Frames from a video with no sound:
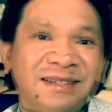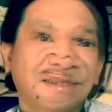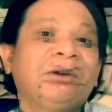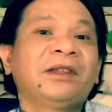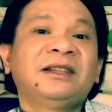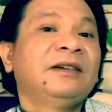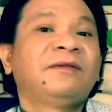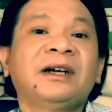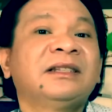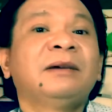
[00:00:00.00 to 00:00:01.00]
the
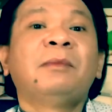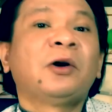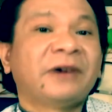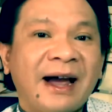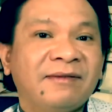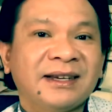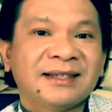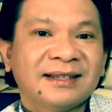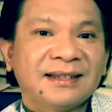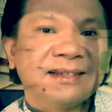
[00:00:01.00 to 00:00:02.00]
different
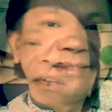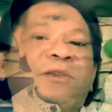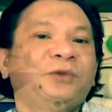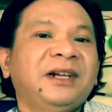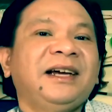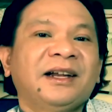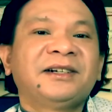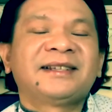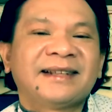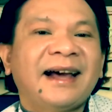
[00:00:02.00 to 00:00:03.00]
demographics, and really
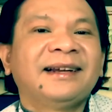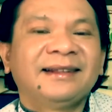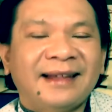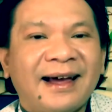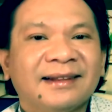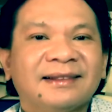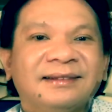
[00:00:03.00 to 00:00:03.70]
understanding that.